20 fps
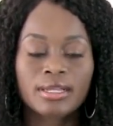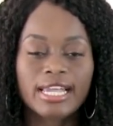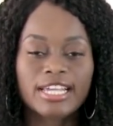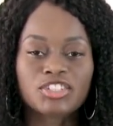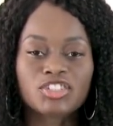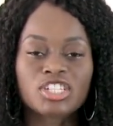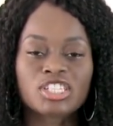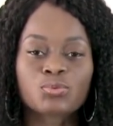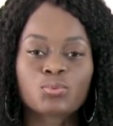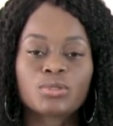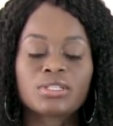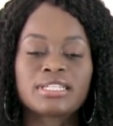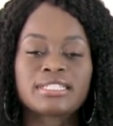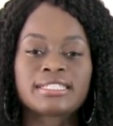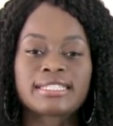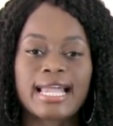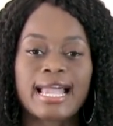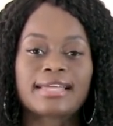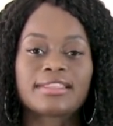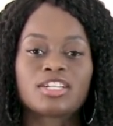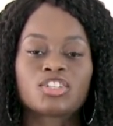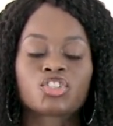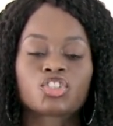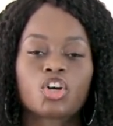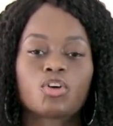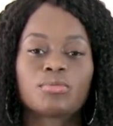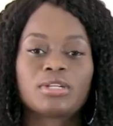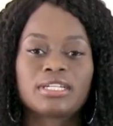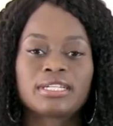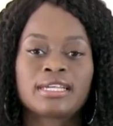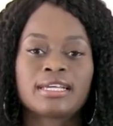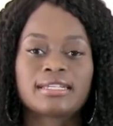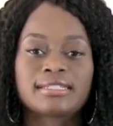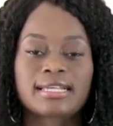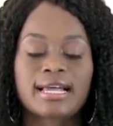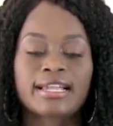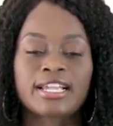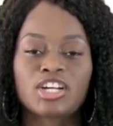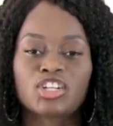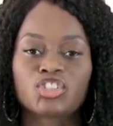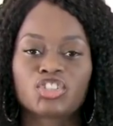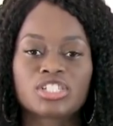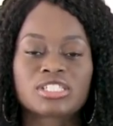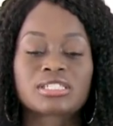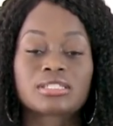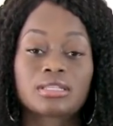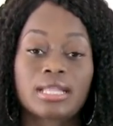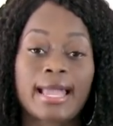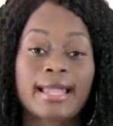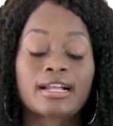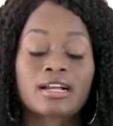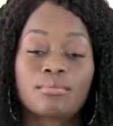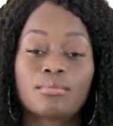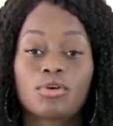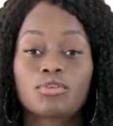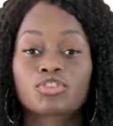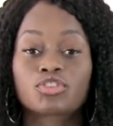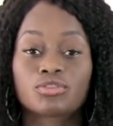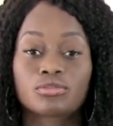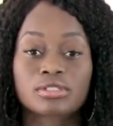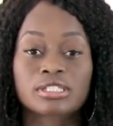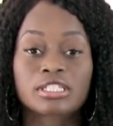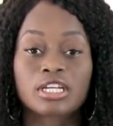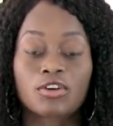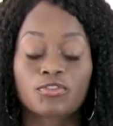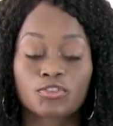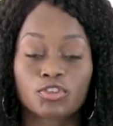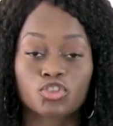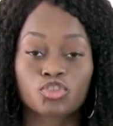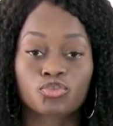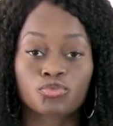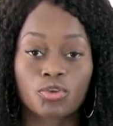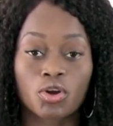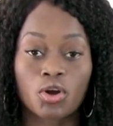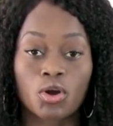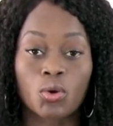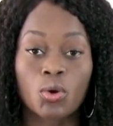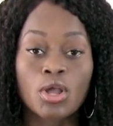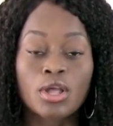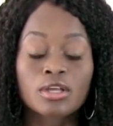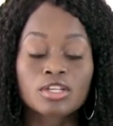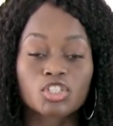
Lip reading: It's just really sad that so many kids out here just lack emotional self-control.